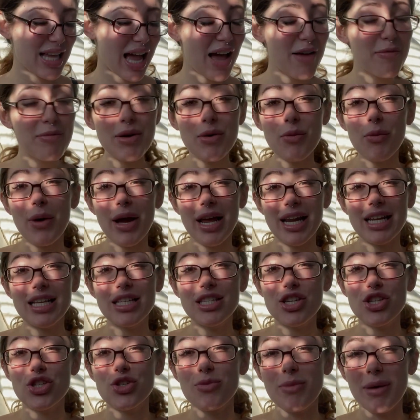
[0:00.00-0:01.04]
I've been waiting
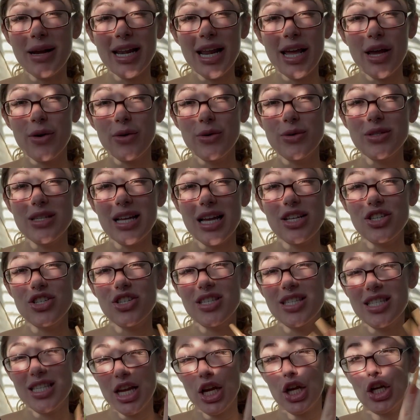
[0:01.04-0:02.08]
to do my nails. I
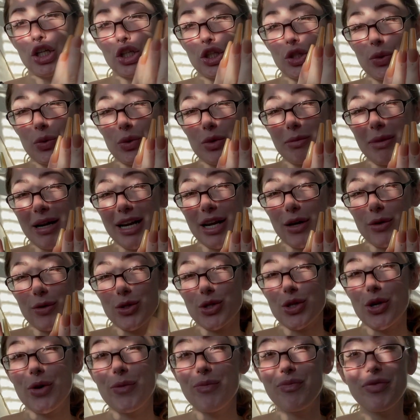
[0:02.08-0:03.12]
just glued my
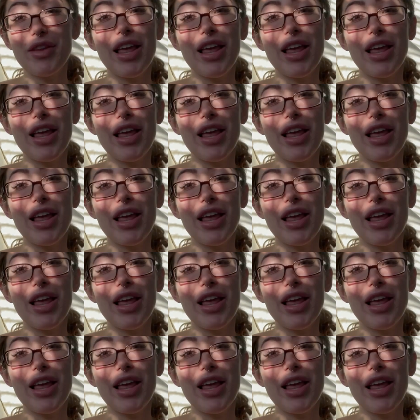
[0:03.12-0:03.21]
nails on.